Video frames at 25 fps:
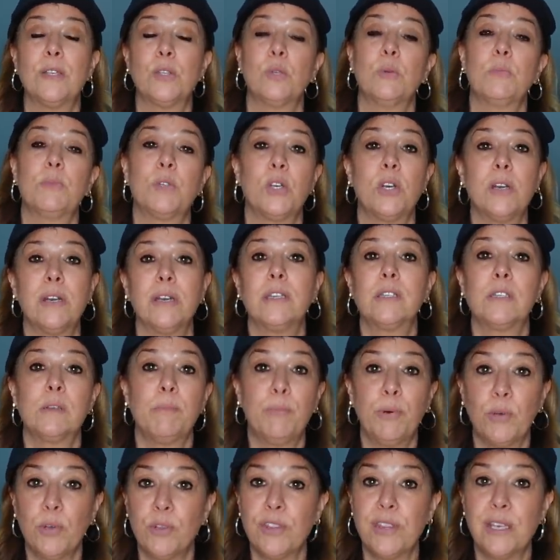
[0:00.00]
So I'm starting to
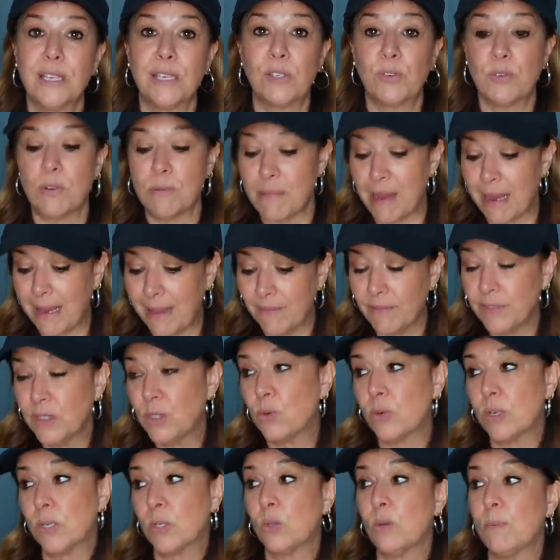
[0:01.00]
pull things from my
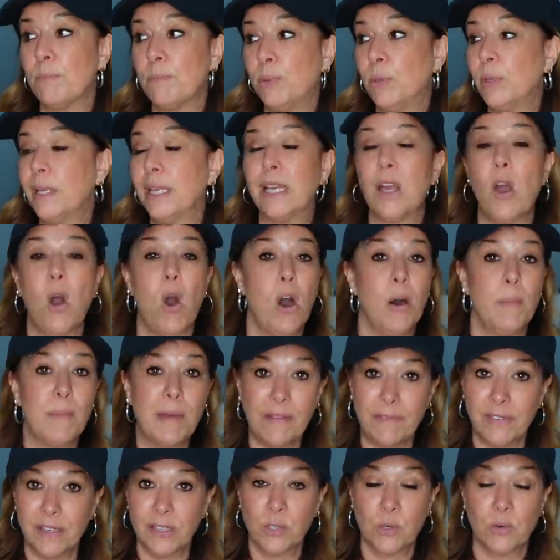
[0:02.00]
inventory. So I'm pulling all
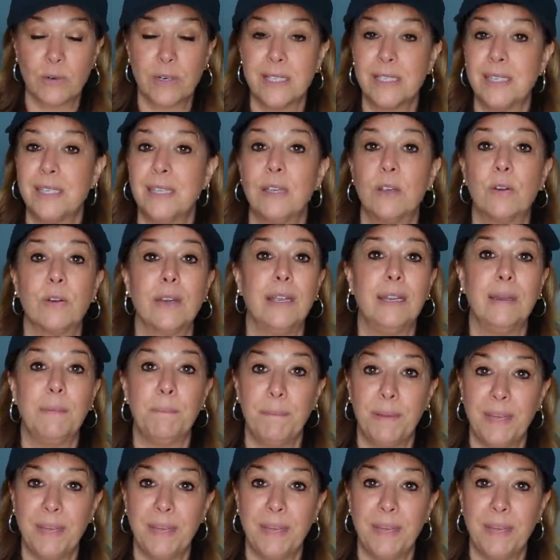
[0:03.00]
my Victoria's Secret in